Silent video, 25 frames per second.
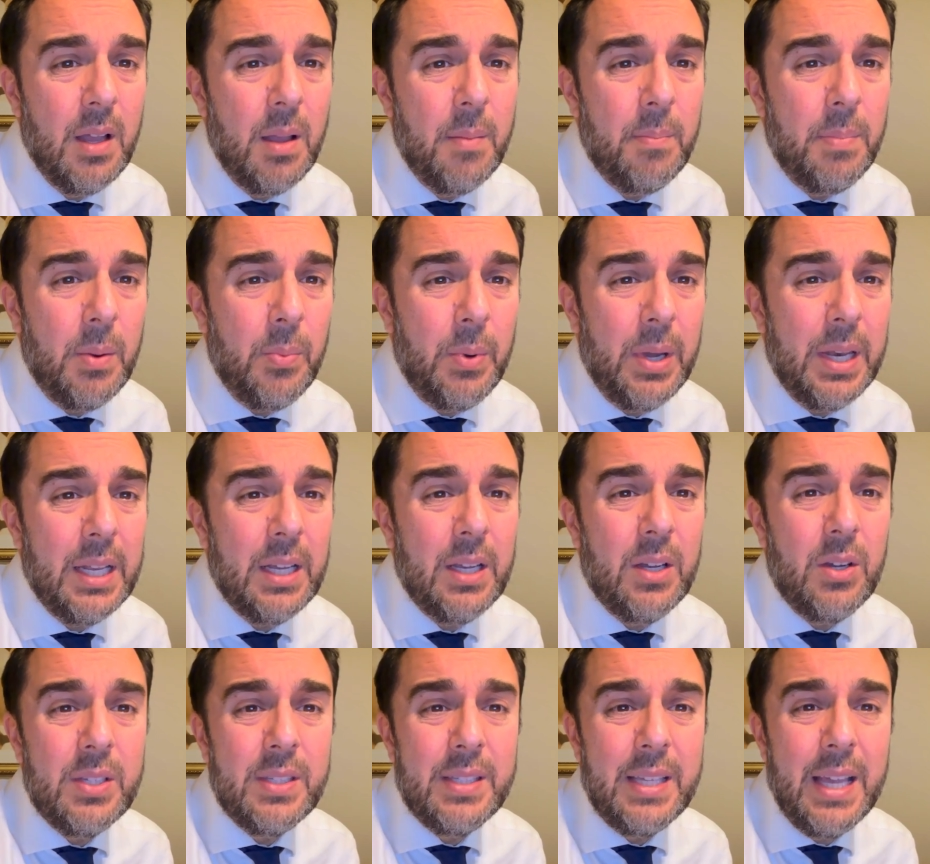But when it
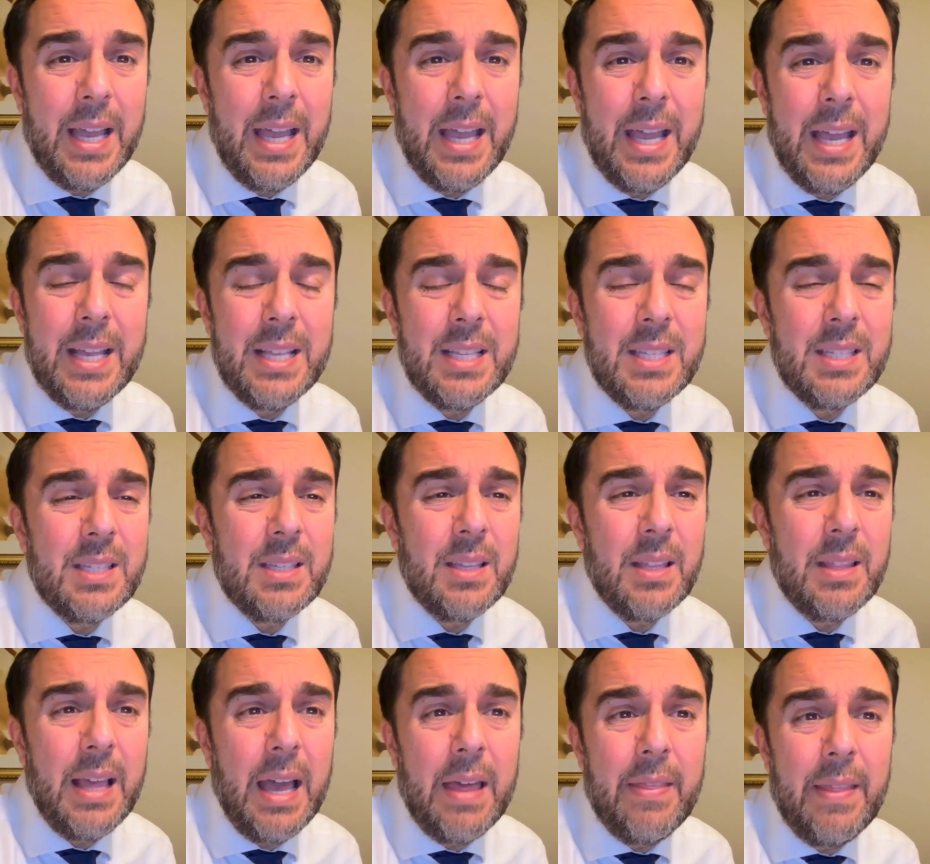goes, says,
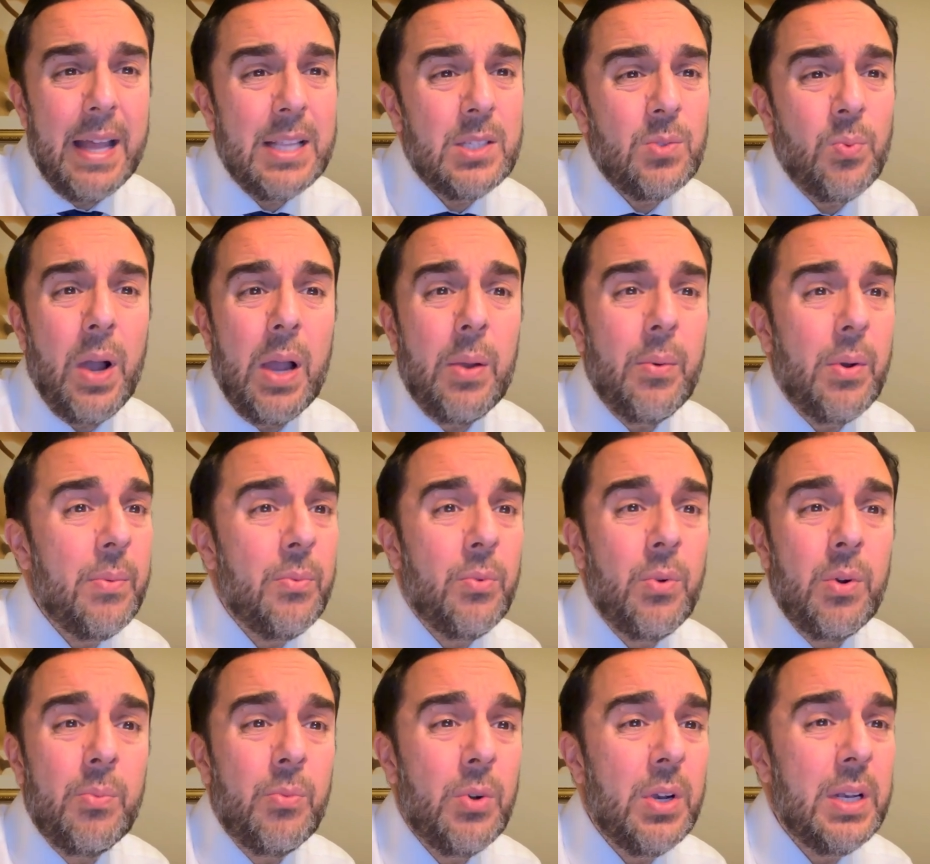that, that's why
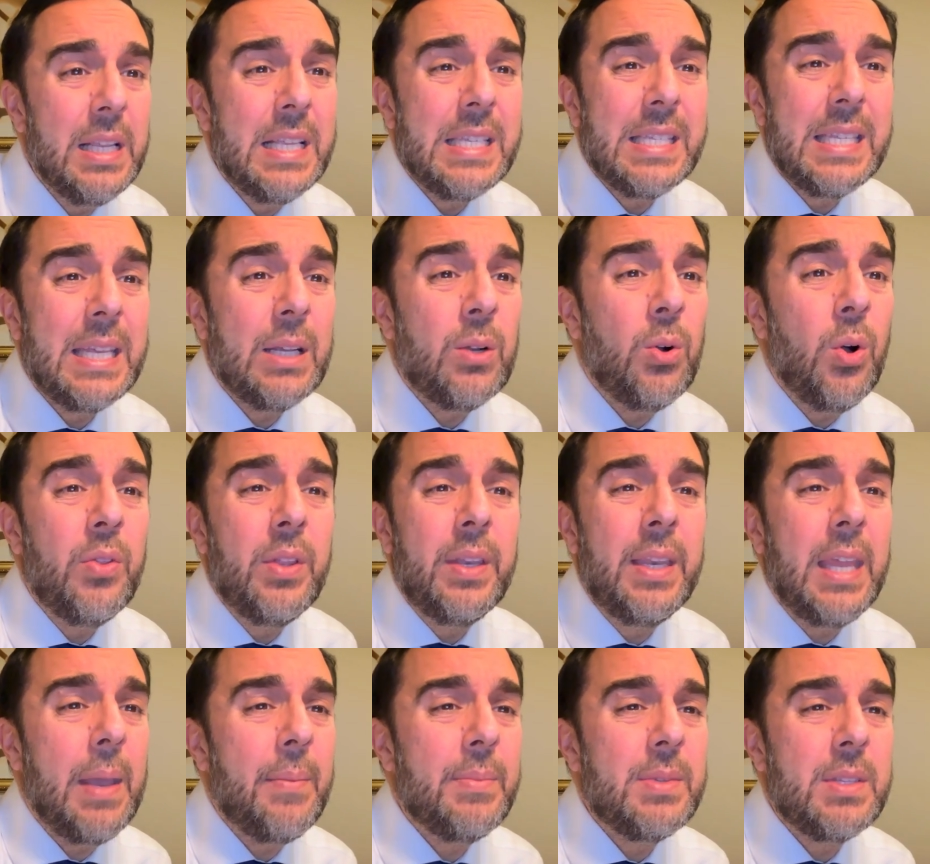we're, we're, listing all the
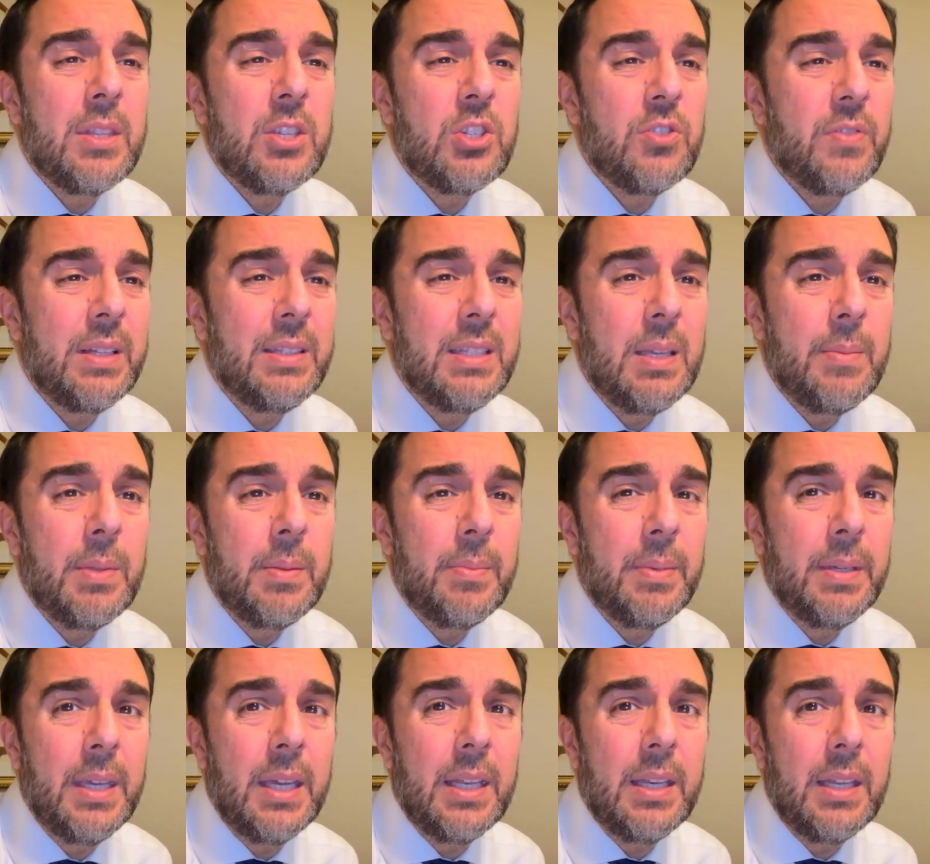names of the Shvatim at the
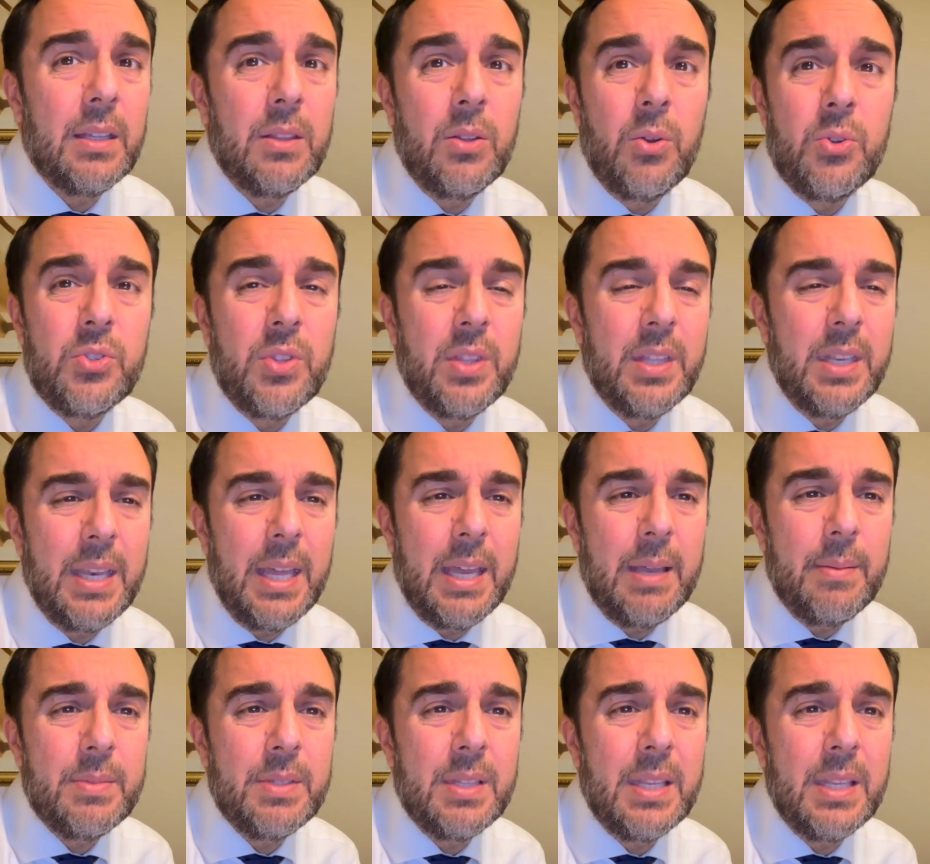beginning. Those are the names.